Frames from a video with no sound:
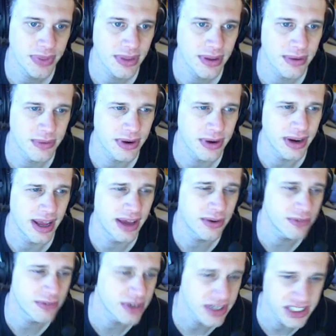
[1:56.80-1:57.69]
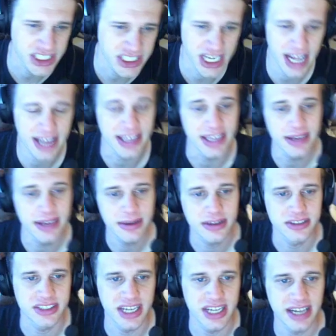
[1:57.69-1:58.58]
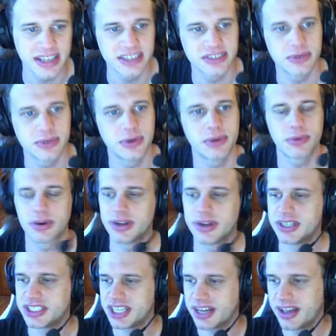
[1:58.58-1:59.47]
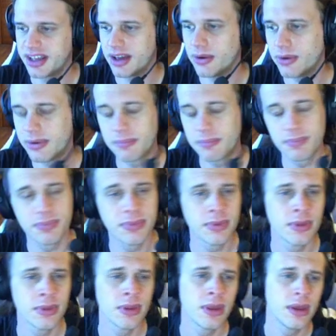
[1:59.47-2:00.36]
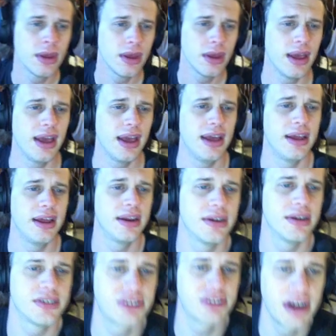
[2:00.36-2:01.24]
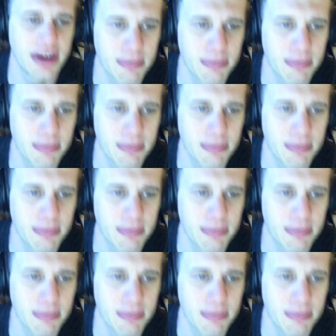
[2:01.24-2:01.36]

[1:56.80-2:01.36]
We're going to head over to Jackie because Jackie's the one we're going to check out and try to